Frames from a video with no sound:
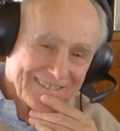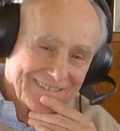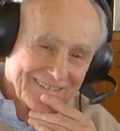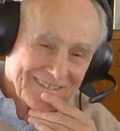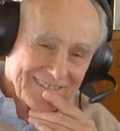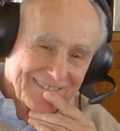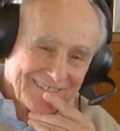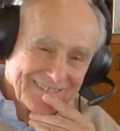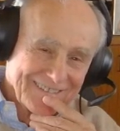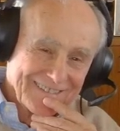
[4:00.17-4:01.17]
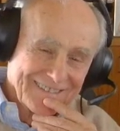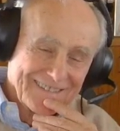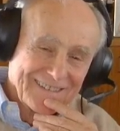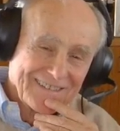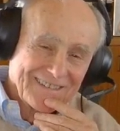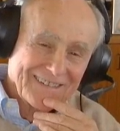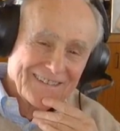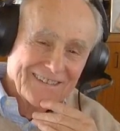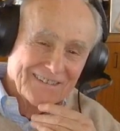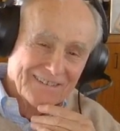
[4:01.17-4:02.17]

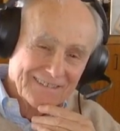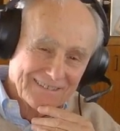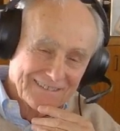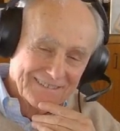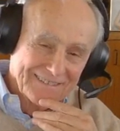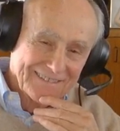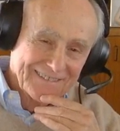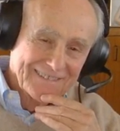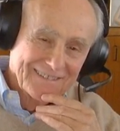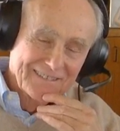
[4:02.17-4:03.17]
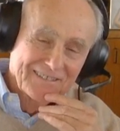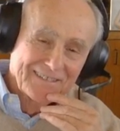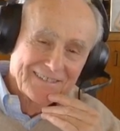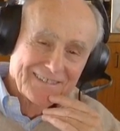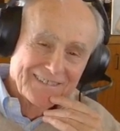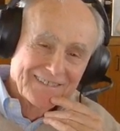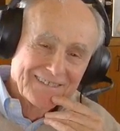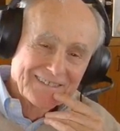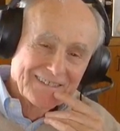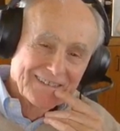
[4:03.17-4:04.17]

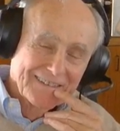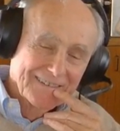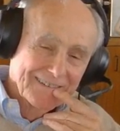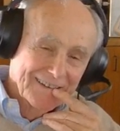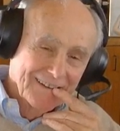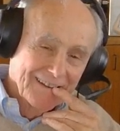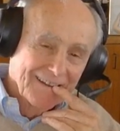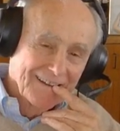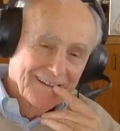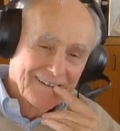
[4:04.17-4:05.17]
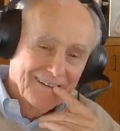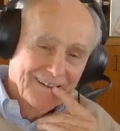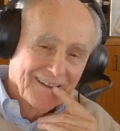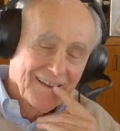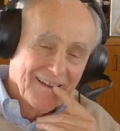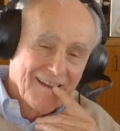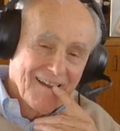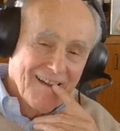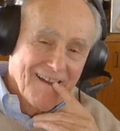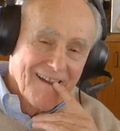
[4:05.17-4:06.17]

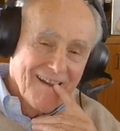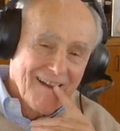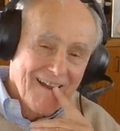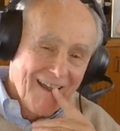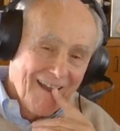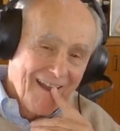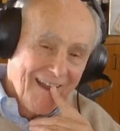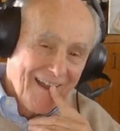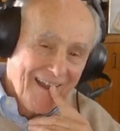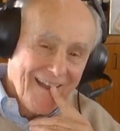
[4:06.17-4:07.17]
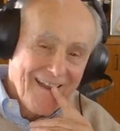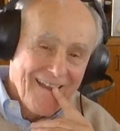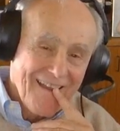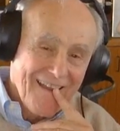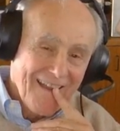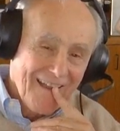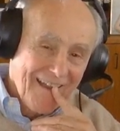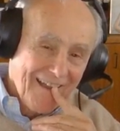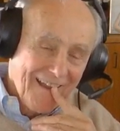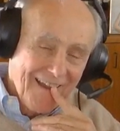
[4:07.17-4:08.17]
(silent)